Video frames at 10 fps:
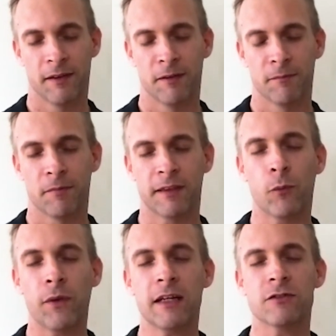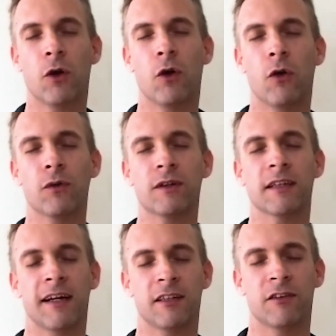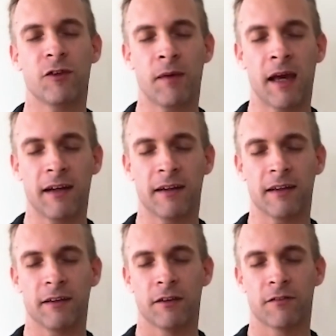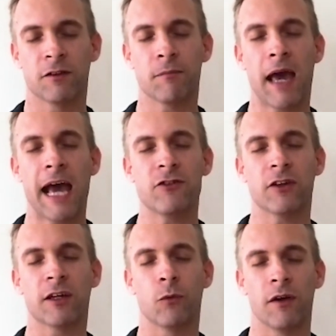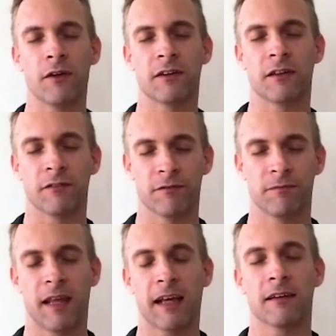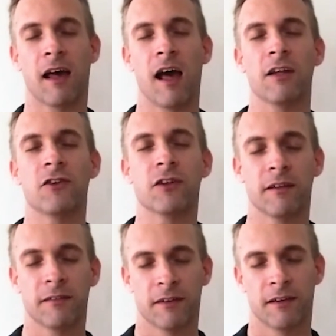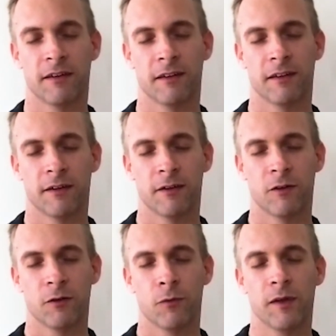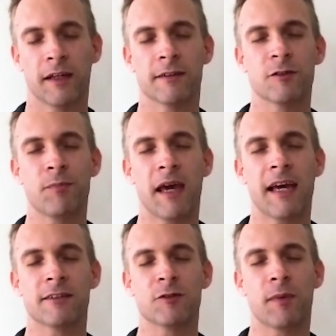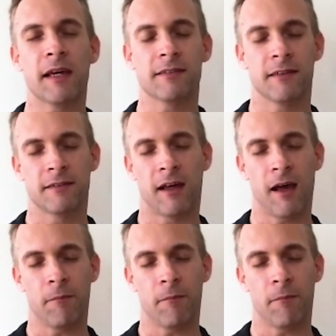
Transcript: But that we as a whole collective humanity, through the magic and wonder of technology, we can span space and time.